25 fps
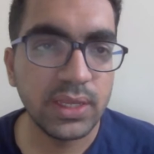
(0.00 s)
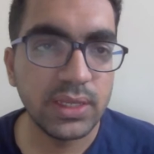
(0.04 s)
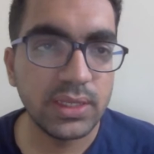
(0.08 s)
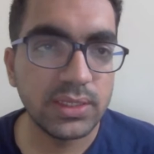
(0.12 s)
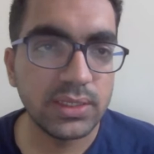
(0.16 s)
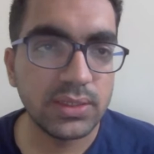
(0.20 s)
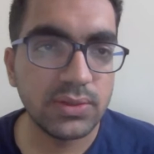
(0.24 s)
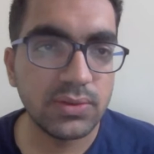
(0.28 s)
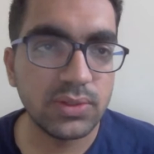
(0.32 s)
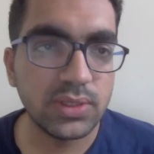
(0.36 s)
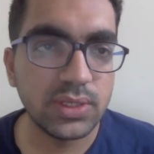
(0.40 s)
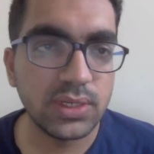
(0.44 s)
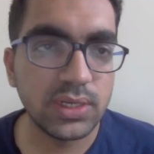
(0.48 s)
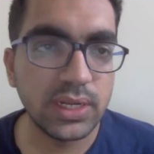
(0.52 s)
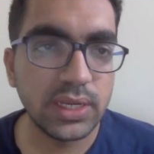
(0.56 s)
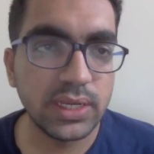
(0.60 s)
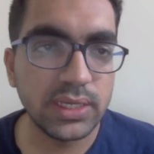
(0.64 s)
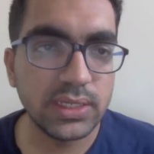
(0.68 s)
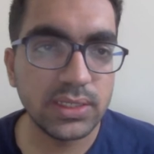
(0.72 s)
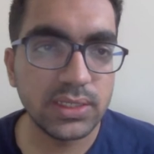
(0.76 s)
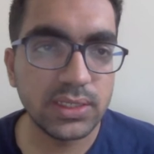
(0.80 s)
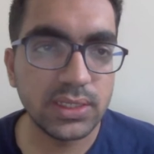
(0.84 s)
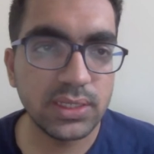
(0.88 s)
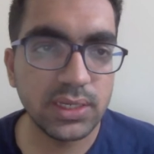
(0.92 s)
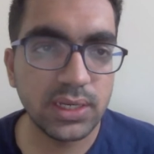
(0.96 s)
So the
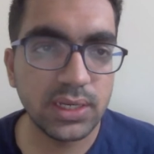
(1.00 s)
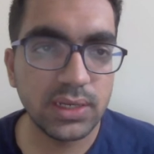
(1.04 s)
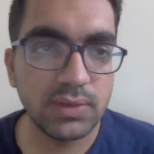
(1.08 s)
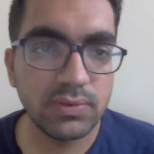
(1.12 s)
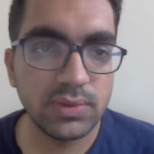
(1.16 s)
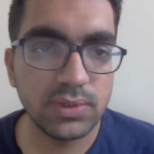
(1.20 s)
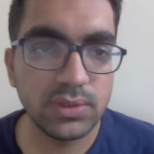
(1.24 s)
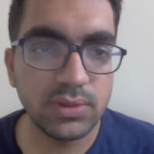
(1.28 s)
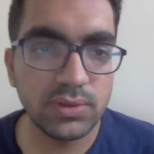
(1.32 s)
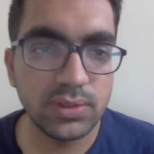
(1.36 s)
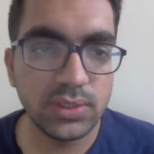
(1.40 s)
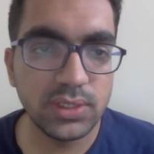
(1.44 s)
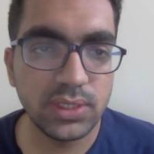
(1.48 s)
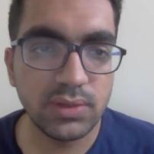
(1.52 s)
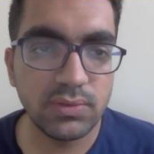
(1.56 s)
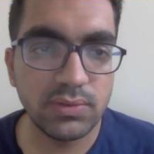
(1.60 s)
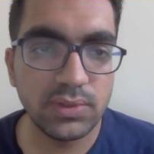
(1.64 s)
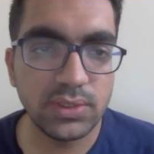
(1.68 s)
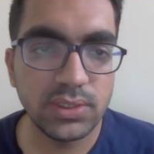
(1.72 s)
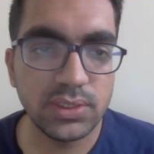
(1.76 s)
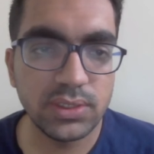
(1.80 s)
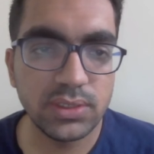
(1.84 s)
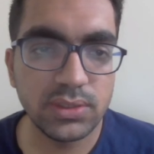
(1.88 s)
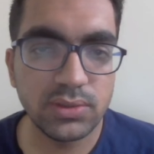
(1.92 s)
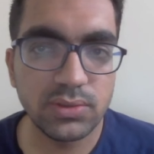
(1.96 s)
next thing I will do is I will
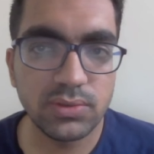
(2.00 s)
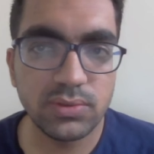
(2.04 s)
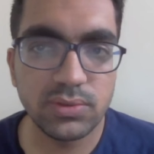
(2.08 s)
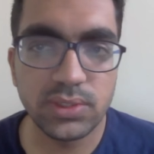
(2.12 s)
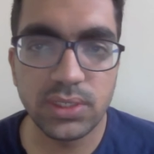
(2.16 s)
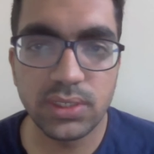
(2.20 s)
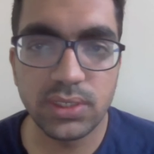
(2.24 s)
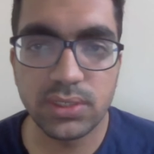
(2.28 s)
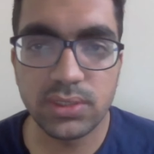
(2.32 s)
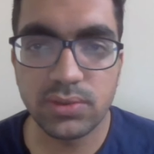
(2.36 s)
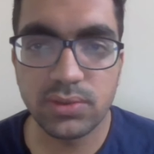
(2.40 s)
just go there.